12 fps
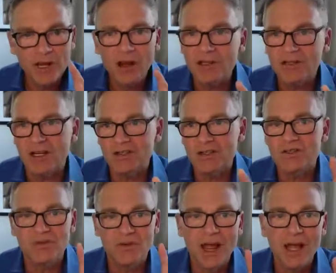
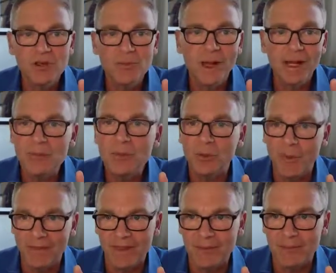architectures for how you might
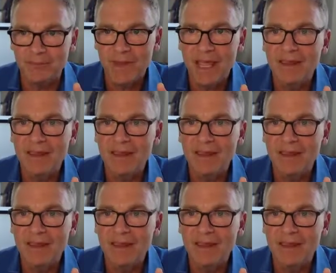implement them.